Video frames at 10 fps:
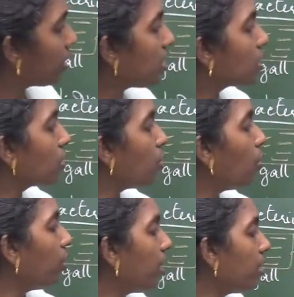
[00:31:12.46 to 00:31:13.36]
is
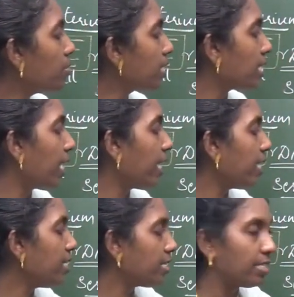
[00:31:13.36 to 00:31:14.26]
sodium
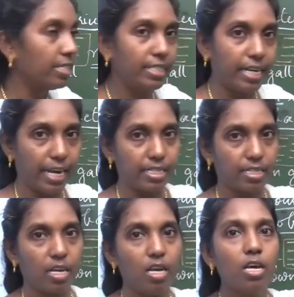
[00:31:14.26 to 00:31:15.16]
saline
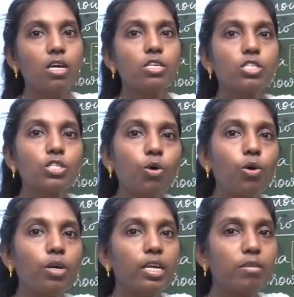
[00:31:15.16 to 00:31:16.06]
citrate.
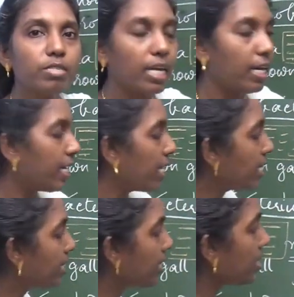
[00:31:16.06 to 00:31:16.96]
Sodium saline,
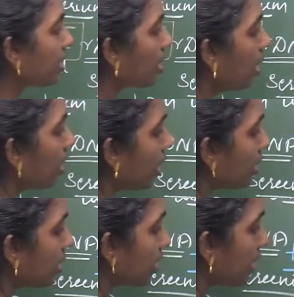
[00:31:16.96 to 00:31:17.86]

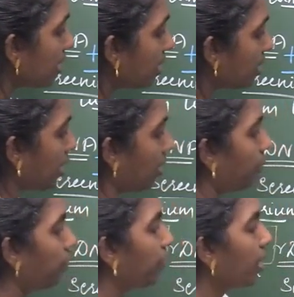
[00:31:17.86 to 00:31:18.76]

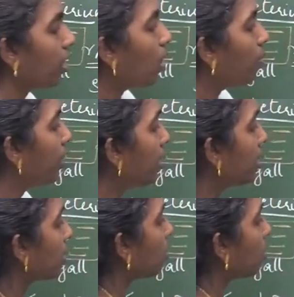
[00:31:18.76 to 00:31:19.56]
SSC. Commonly it is